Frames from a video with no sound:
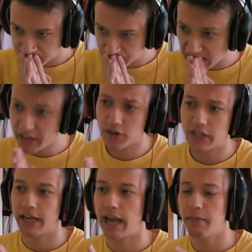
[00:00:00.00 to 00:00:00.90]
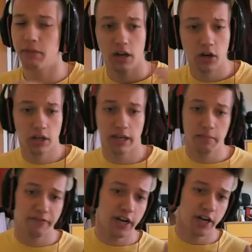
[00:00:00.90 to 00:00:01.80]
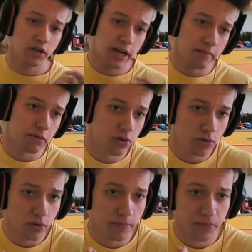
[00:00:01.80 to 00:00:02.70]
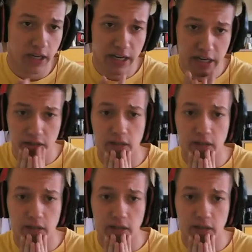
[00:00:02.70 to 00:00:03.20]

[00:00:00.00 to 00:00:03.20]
Interesting game, good game, very good game to Ian.